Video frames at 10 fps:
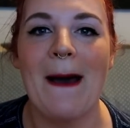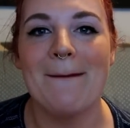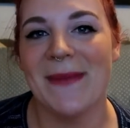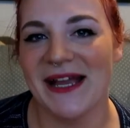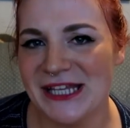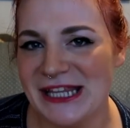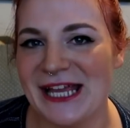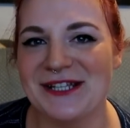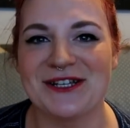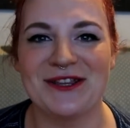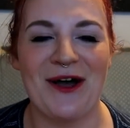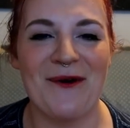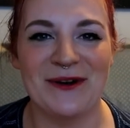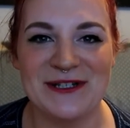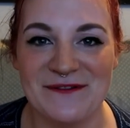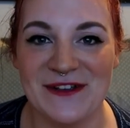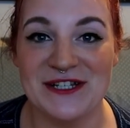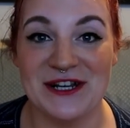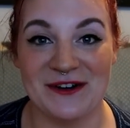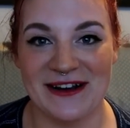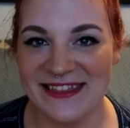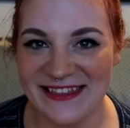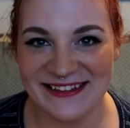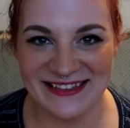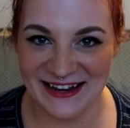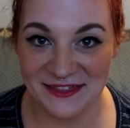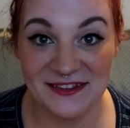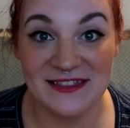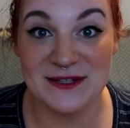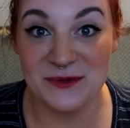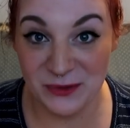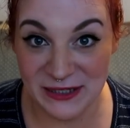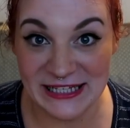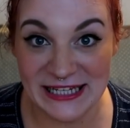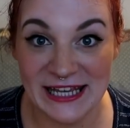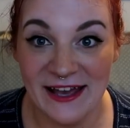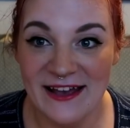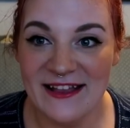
Michelangelo or Da Vinci or anything like that, I think that's really